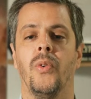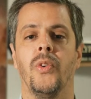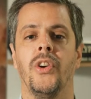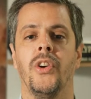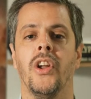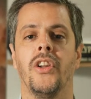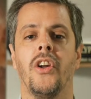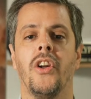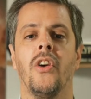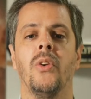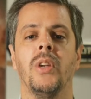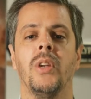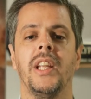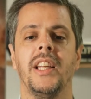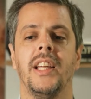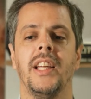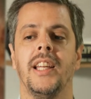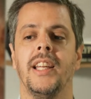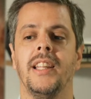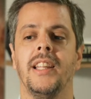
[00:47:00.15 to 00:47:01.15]
not
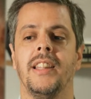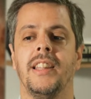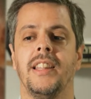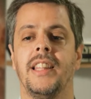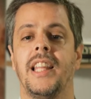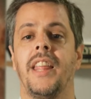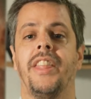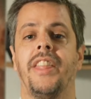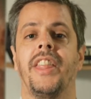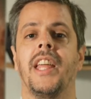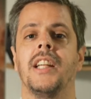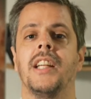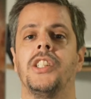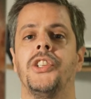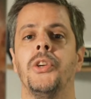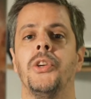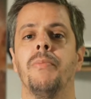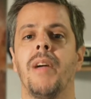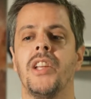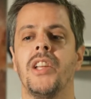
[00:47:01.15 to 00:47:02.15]
only the things
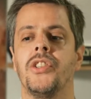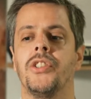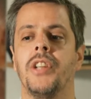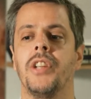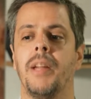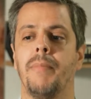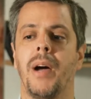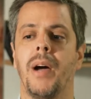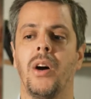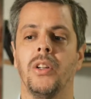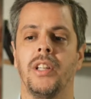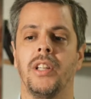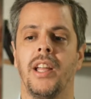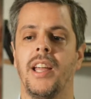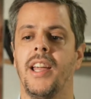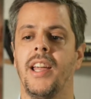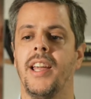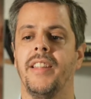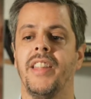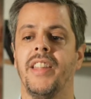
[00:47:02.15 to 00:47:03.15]
you mentioned about
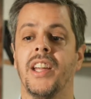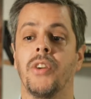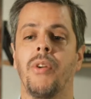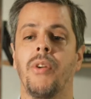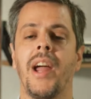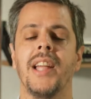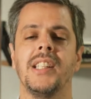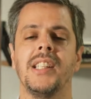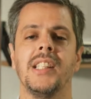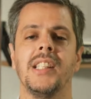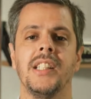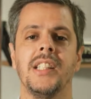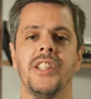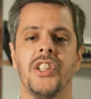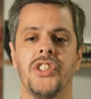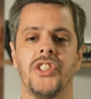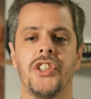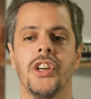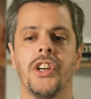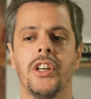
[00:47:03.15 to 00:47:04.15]
the crisis in the
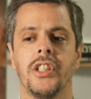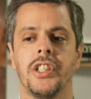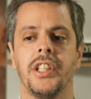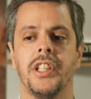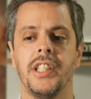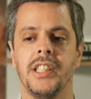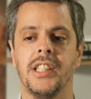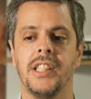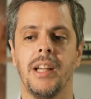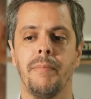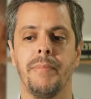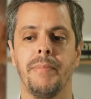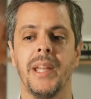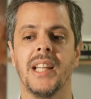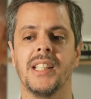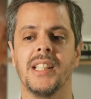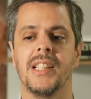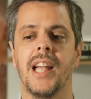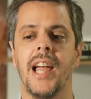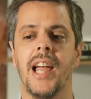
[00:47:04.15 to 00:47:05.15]
church is a
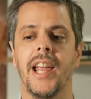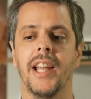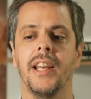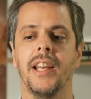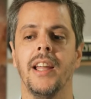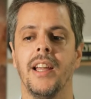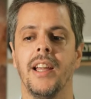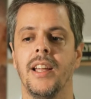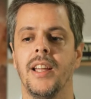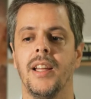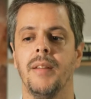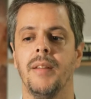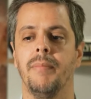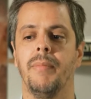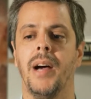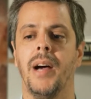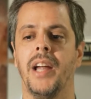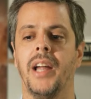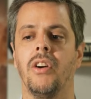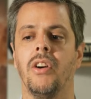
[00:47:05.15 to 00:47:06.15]
big sign,
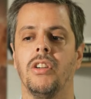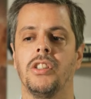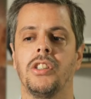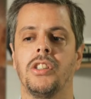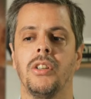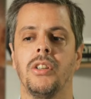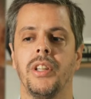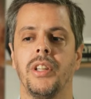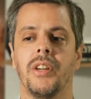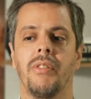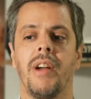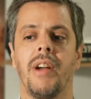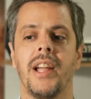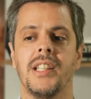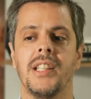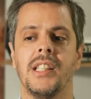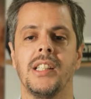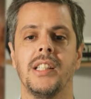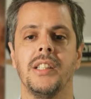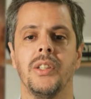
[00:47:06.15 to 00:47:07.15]
but also the
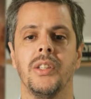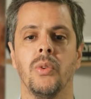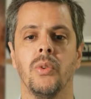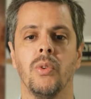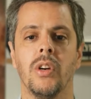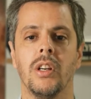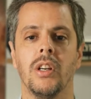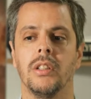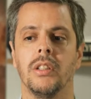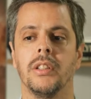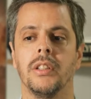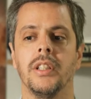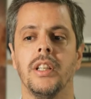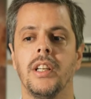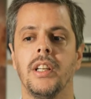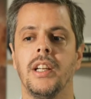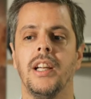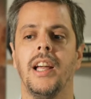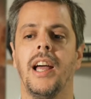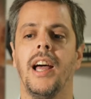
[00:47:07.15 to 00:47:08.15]
crisis in the world.
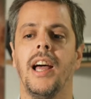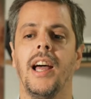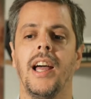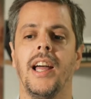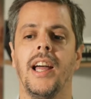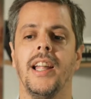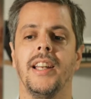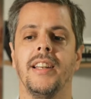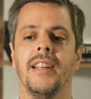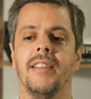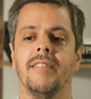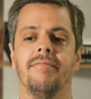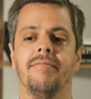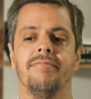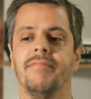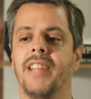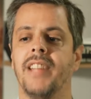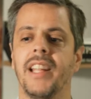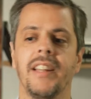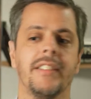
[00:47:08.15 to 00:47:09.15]
And
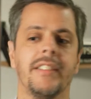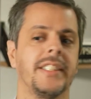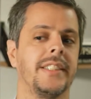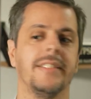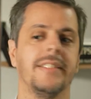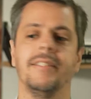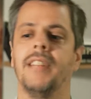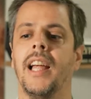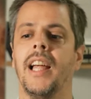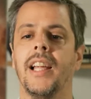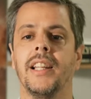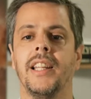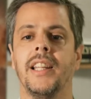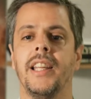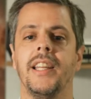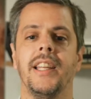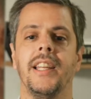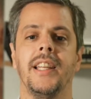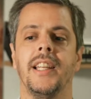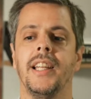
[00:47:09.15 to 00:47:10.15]
this, like
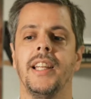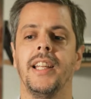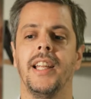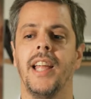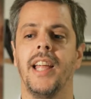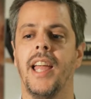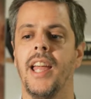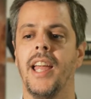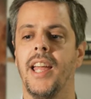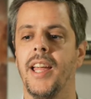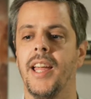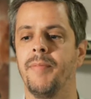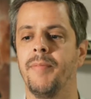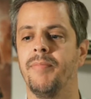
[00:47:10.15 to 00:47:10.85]
the